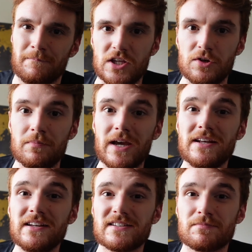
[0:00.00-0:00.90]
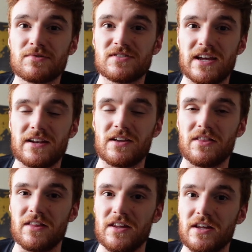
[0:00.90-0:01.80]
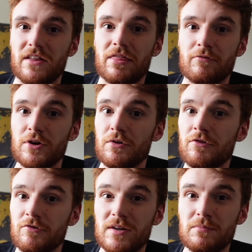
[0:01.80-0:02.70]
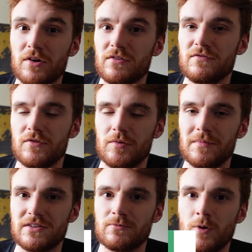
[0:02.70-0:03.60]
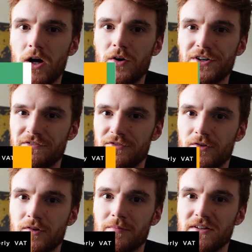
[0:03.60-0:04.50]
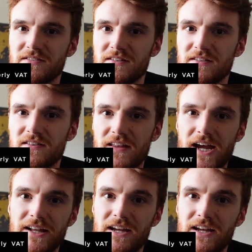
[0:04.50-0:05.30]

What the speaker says: You may need to present the 303 model form as well if you're a business that